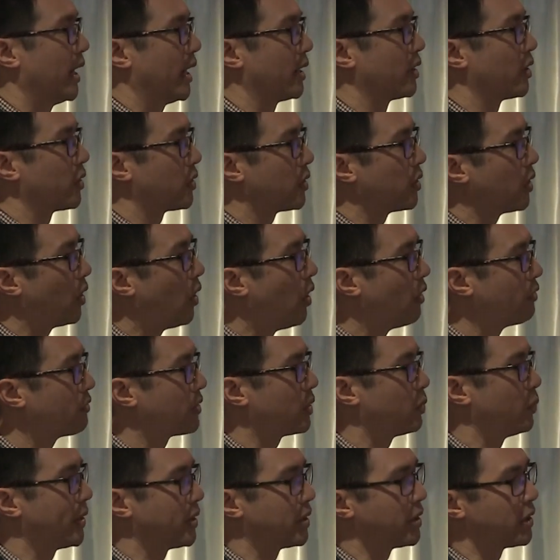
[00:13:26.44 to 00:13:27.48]
and
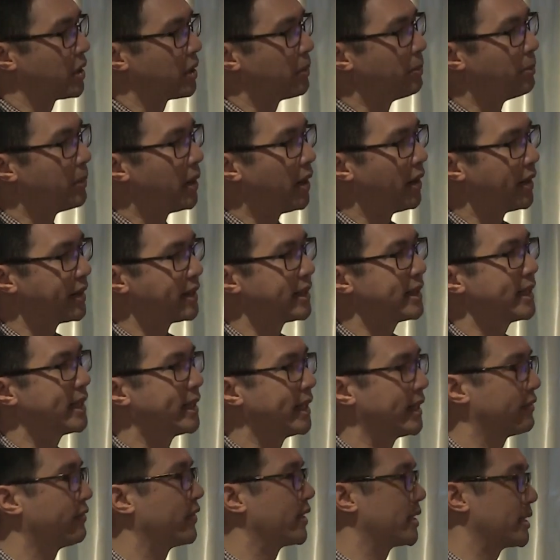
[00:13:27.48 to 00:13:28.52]
often we can combine
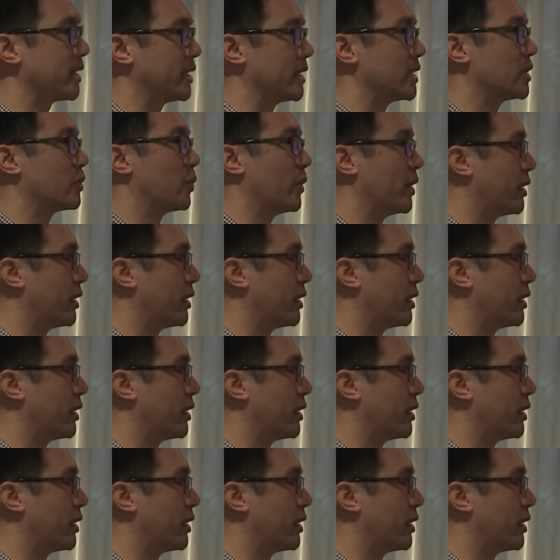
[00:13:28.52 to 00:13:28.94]
clinic visits